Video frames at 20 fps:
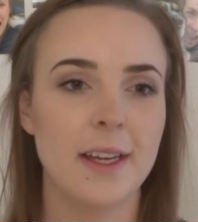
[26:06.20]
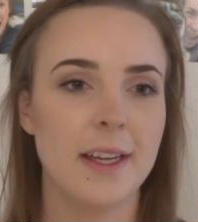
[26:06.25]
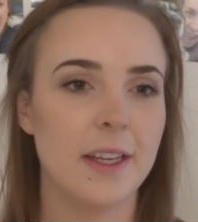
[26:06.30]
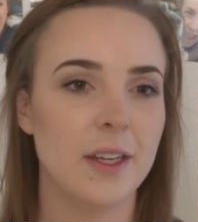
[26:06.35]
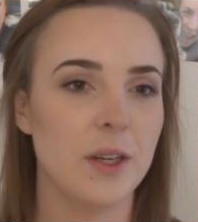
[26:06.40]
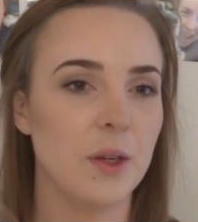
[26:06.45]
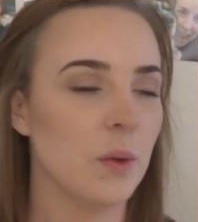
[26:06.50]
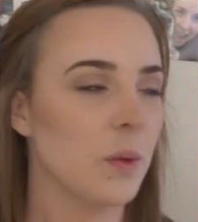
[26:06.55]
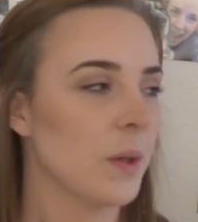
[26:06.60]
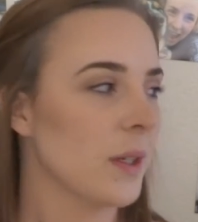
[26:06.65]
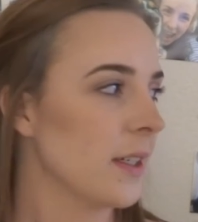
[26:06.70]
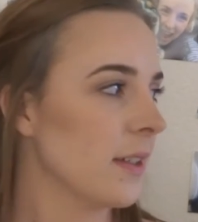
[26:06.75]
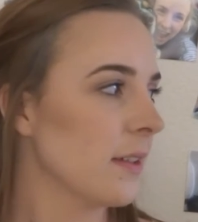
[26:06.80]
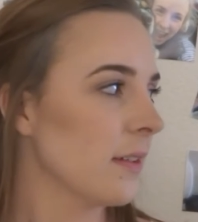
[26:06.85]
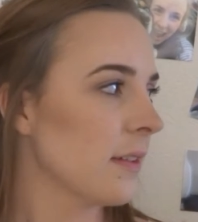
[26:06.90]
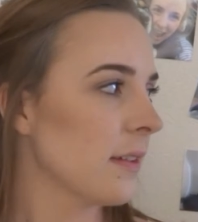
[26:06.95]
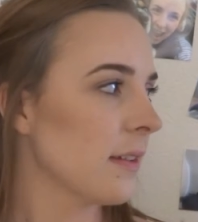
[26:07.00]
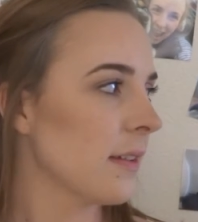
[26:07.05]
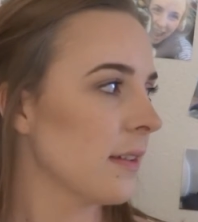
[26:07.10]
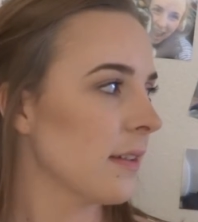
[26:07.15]

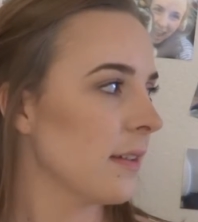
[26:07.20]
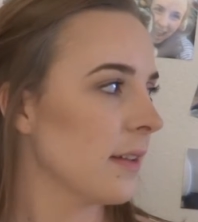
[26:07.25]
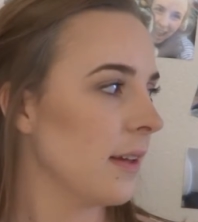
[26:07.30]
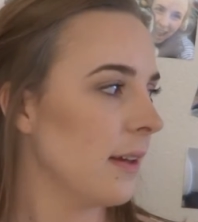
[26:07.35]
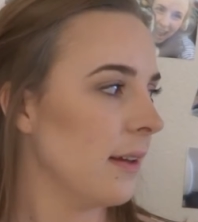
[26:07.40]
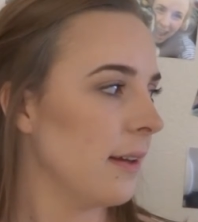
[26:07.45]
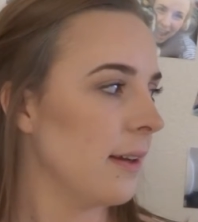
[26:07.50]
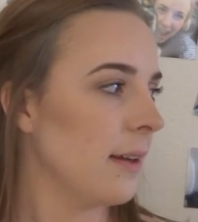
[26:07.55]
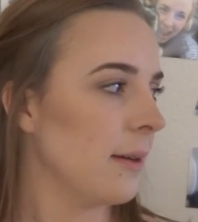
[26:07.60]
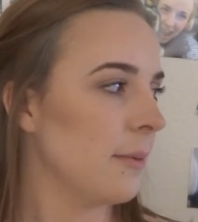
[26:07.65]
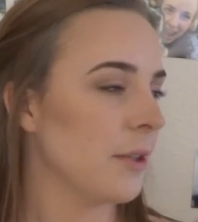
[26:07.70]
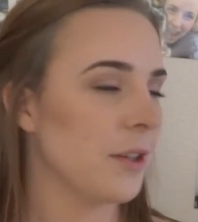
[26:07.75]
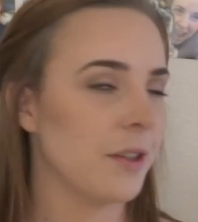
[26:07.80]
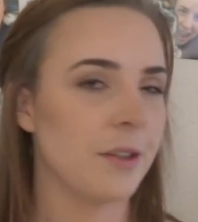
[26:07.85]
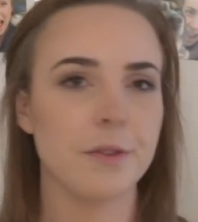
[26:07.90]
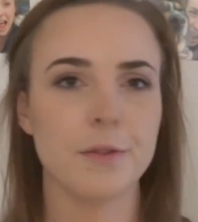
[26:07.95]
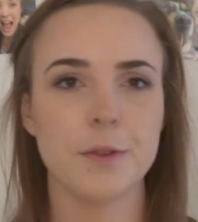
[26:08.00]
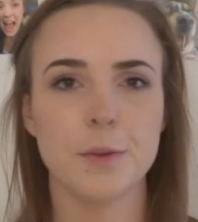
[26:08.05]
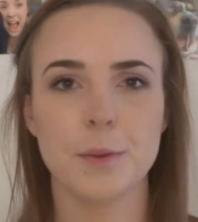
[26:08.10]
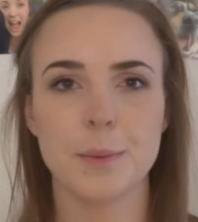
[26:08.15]
noise, I don't know
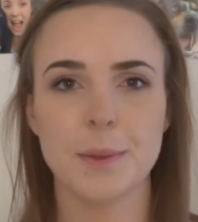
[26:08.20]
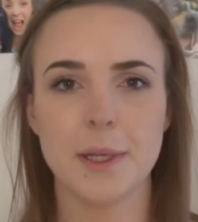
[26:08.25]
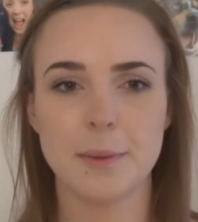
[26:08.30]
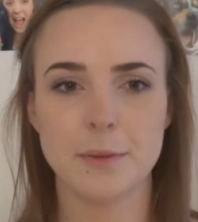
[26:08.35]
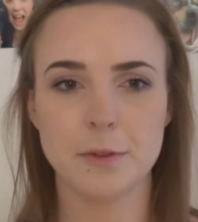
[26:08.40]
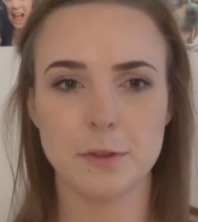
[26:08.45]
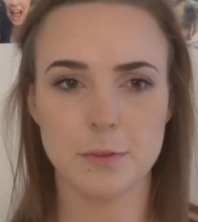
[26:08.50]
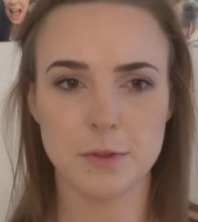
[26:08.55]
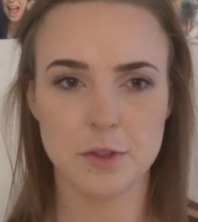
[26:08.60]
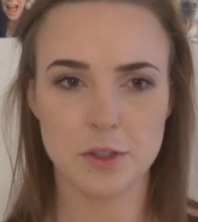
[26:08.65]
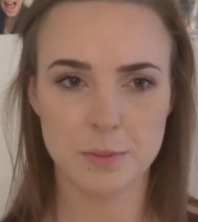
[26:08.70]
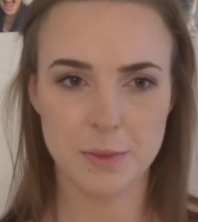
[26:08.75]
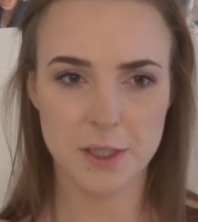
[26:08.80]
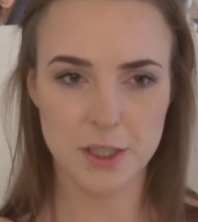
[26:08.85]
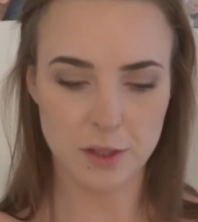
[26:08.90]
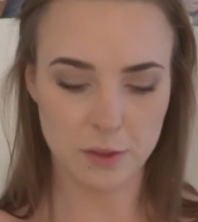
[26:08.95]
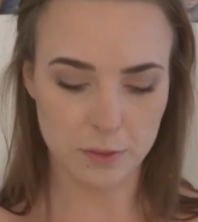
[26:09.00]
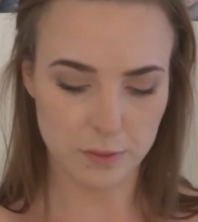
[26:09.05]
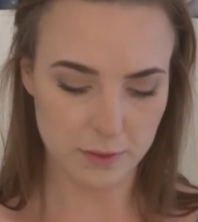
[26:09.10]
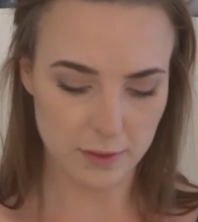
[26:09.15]
if you will be able to. It's my
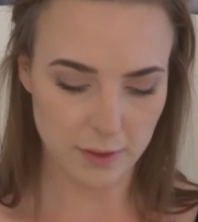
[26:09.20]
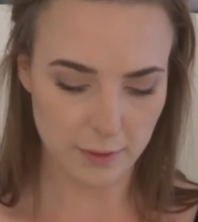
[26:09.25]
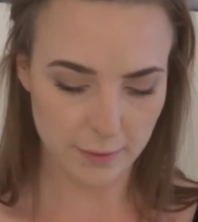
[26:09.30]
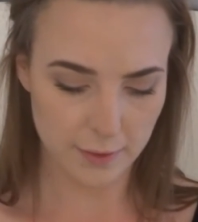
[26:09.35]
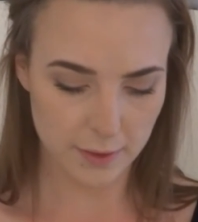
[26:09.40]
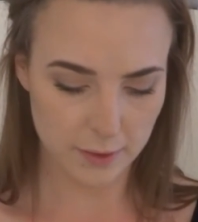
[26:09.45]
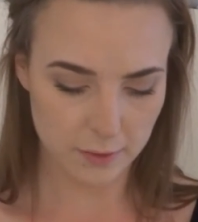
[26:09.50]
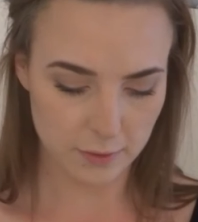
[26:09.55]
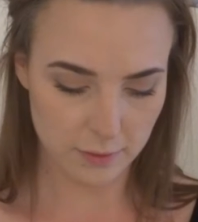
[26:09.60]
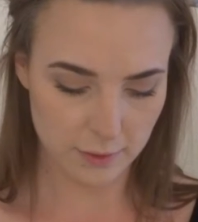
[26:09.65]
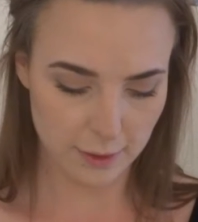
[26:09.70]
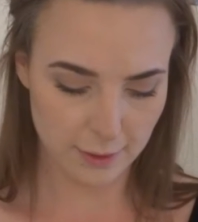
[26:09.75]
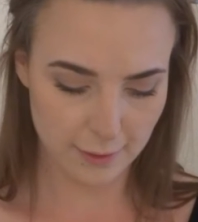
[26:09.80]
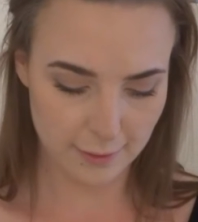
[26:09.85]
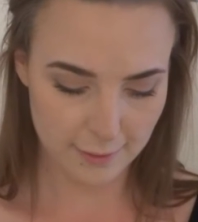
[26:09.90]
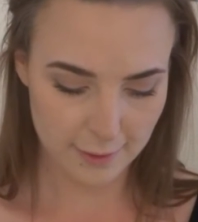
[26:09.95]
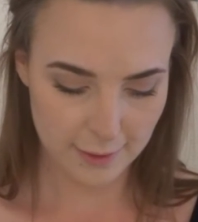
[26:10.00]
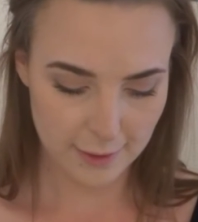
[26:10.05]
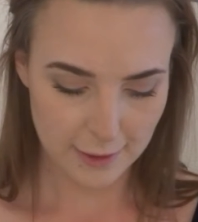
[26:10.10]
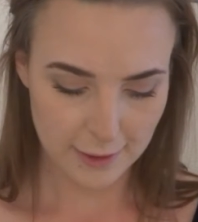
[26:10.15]
dog sniffing, just
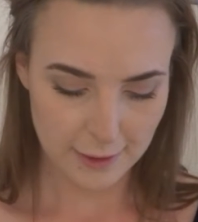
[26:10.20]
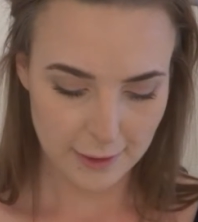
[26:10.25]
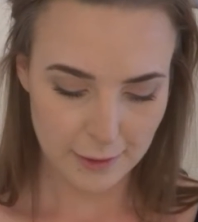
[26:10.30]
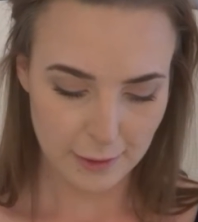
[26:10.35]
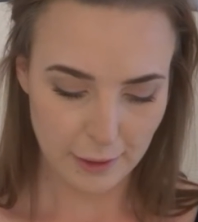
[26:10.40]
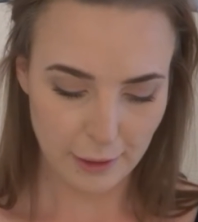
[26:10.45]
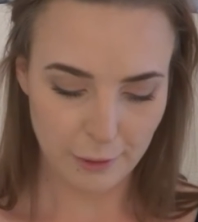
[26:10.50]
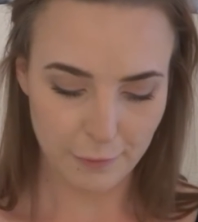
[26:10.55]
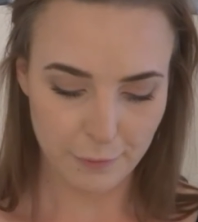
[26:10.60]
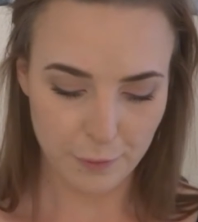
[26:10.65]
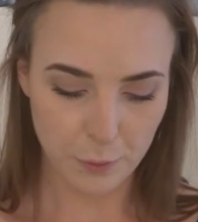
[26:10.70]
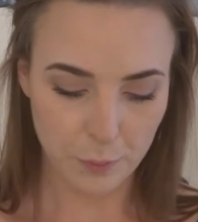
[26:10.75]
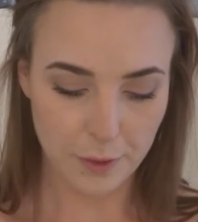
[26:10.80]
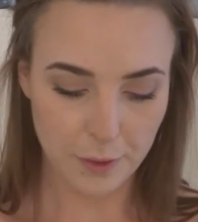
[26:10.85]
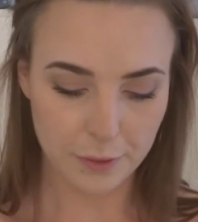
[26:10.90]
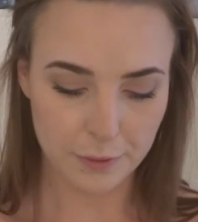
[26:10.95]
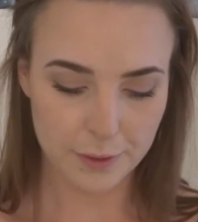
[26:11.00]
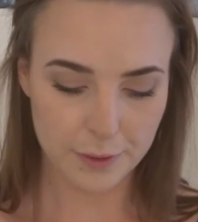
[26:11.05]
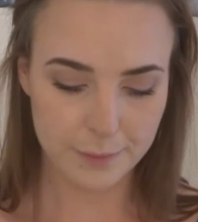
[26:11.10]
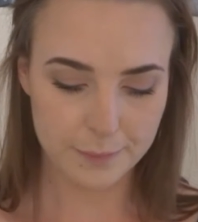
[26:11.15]
if you're
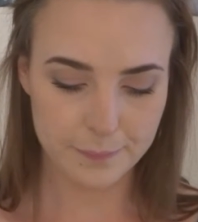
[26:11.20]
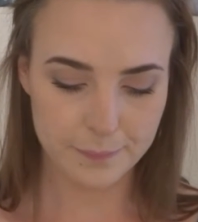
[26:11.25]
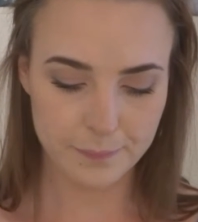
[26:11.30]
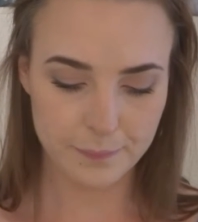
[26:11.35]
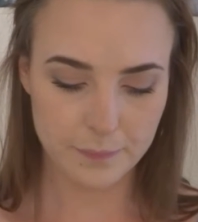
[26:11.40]
wondering.